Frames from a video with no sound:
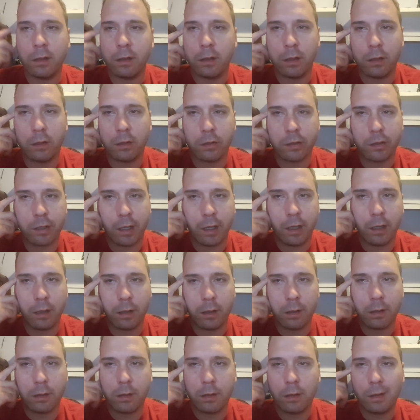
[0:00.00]
understand
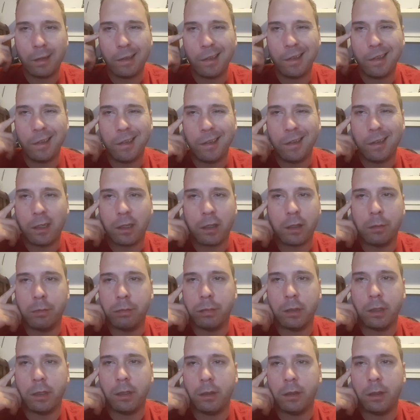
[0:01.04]

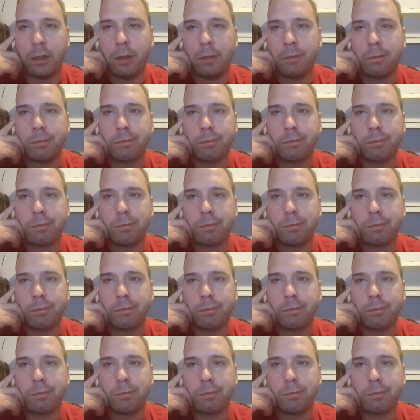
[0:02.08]
completely.